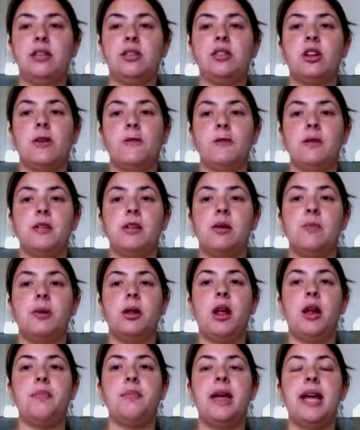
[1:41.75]
So for
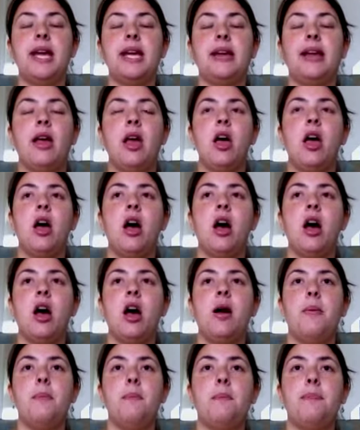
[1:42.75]
example, I made
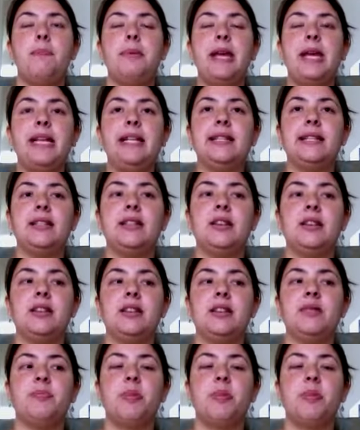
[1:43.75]
pizzas,